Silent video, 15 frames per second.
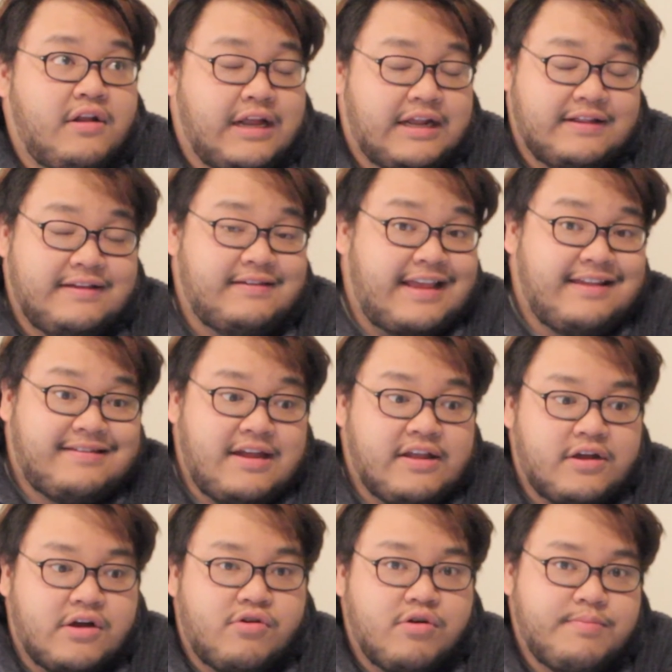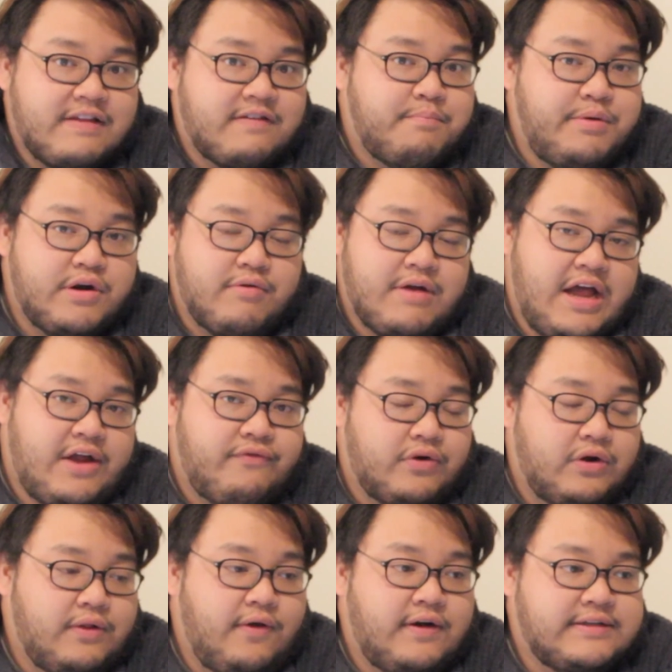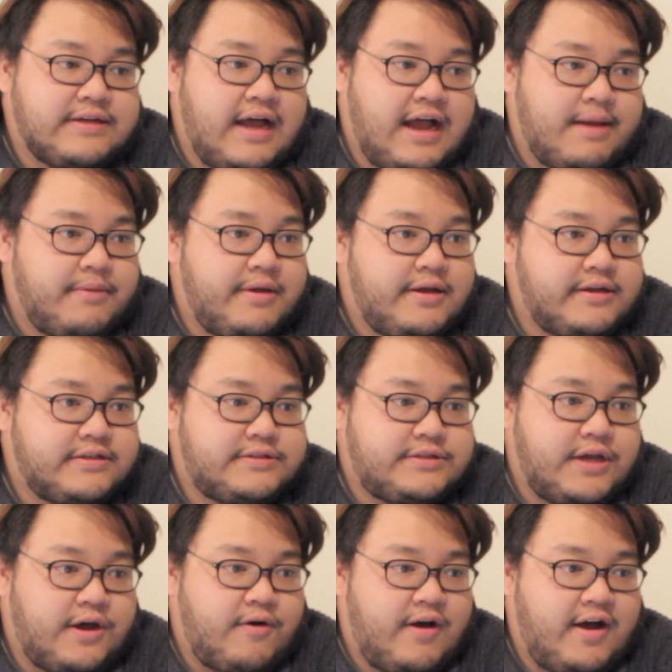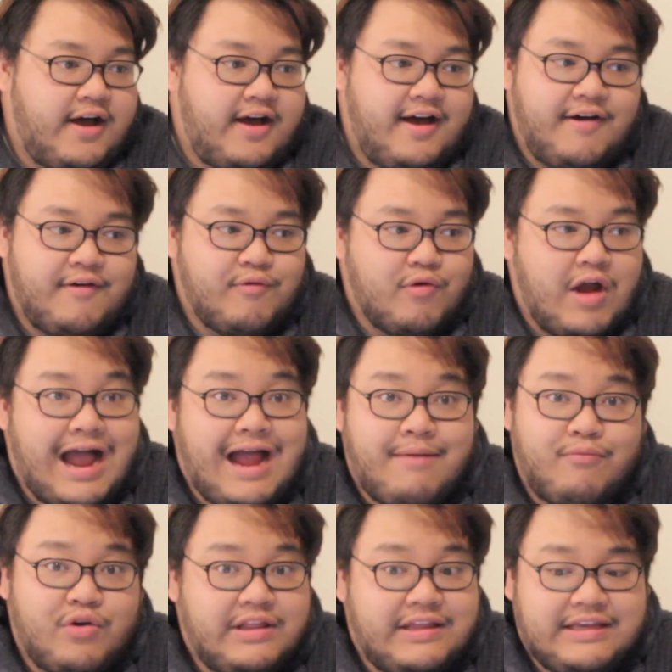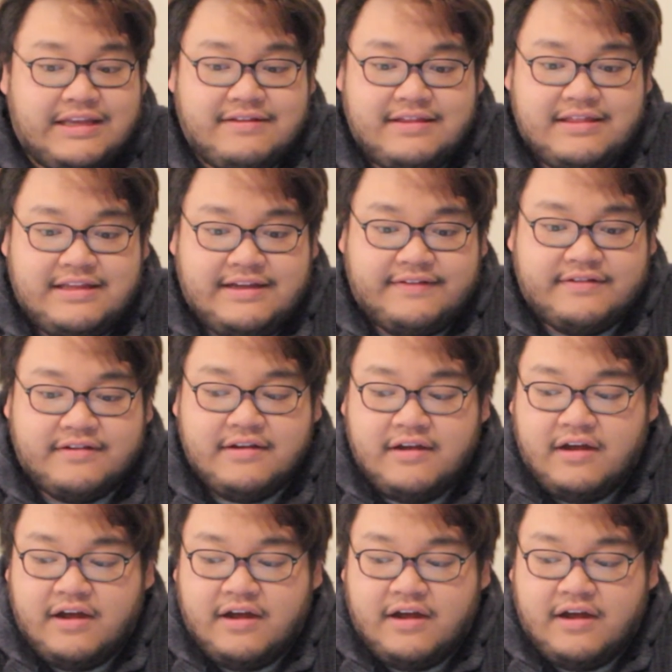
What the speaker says: like, they sound like a group that's been around for a long time. So, I'm really into this,